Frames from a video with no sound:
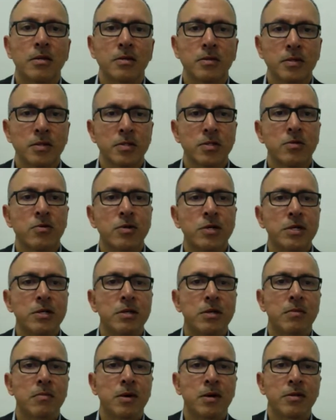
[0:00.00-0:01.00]
The
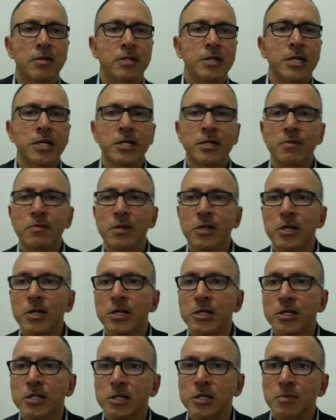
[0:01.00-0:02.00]
screen about the
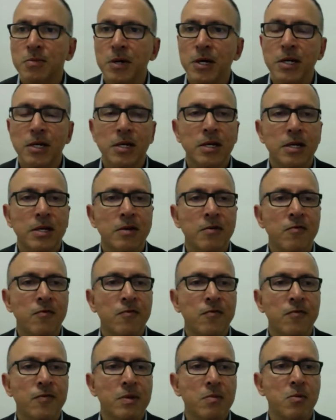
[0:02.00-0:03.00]
telecommunications part? If
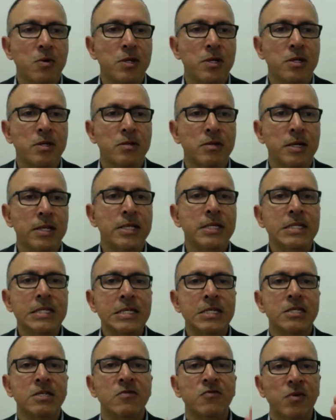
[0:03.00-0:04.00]
somebody, then it's
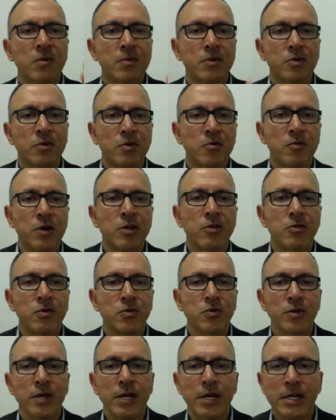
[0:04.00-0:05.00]
easier for me to run
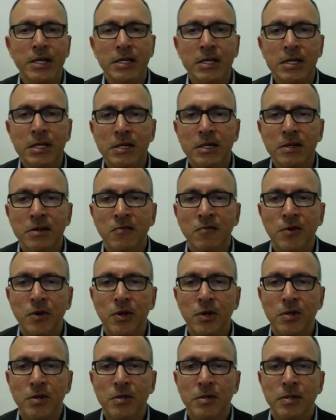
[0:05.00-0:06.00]
through that. If
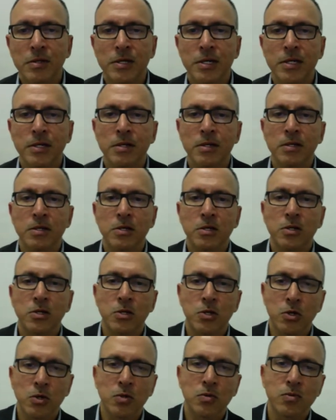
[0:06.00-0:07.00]
not, then
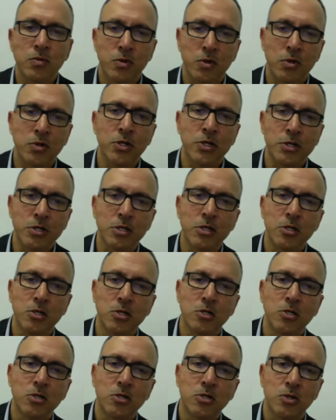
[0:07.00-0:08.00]
no? Okay.
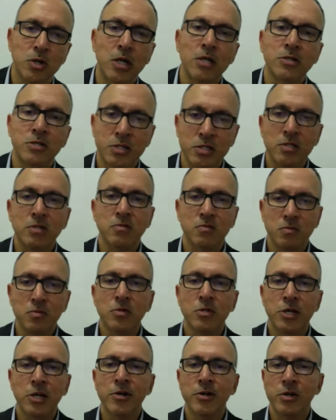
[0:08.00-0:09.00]
So I'll just
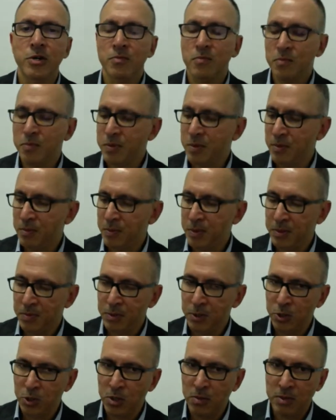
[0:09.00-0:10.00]
carry on
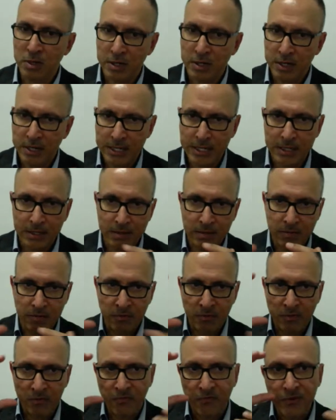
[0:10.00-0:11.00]
per normal and then
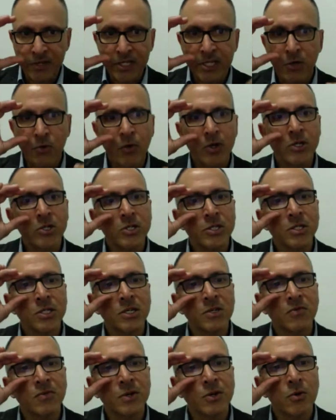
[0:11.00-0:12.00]
we'll field the questions
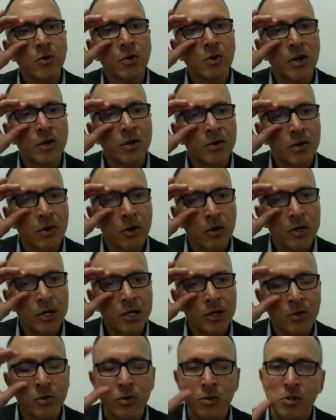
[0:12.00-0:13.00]
as we go along.
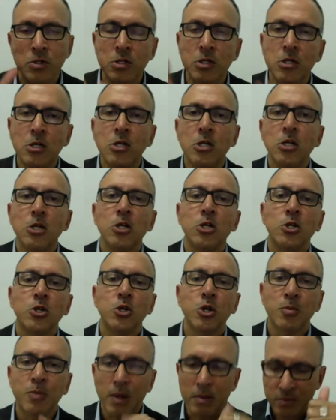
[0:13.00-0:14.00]
Okay, cool.
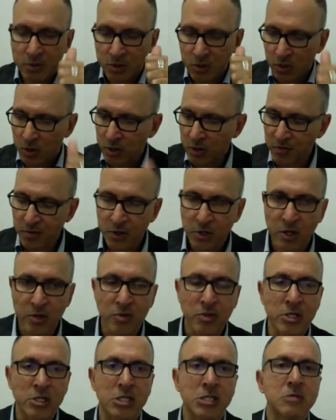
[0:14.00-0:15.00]
No problems. Okay, we got
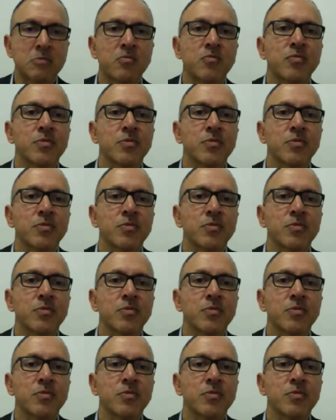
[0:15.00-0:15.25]
this.